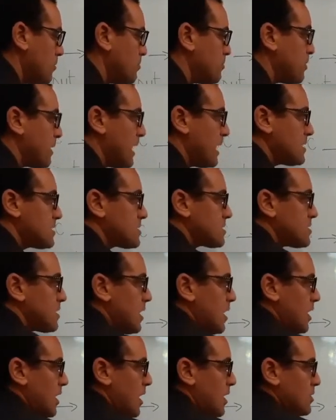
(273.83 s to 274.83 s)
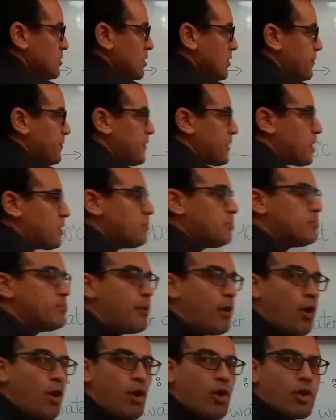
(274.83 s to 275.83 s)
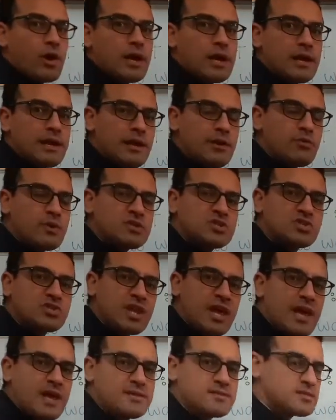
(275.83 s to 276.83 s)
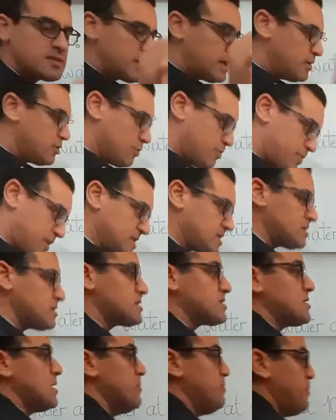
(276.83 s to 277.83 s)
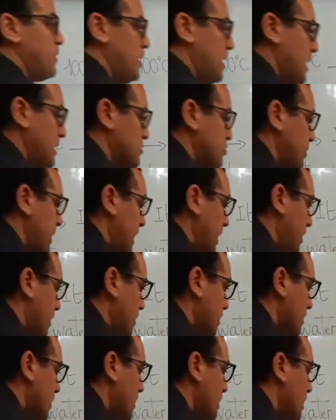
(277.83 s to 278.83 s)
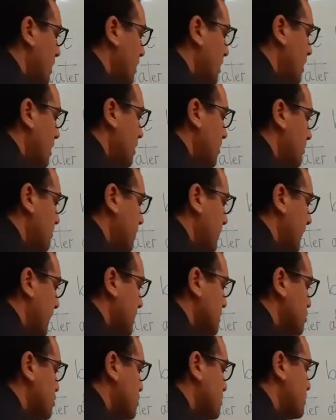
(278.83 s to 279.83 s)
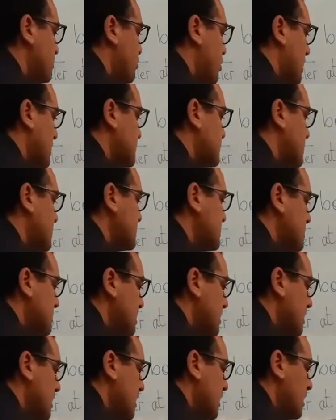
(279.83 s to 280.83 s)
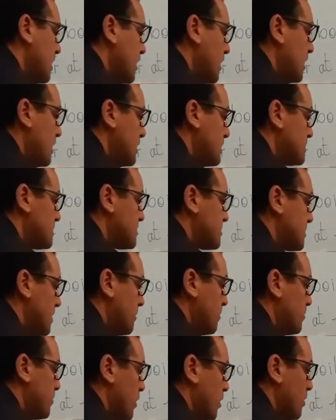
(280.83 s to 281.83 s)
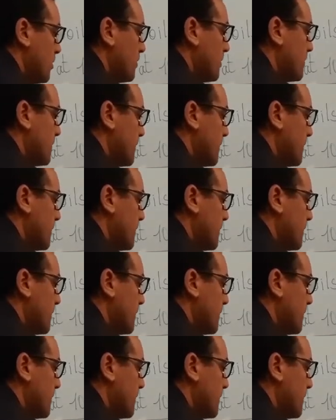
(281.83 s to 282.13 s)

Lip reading: plus the verb boil in which tense? In the present simple as well. Plus present simple.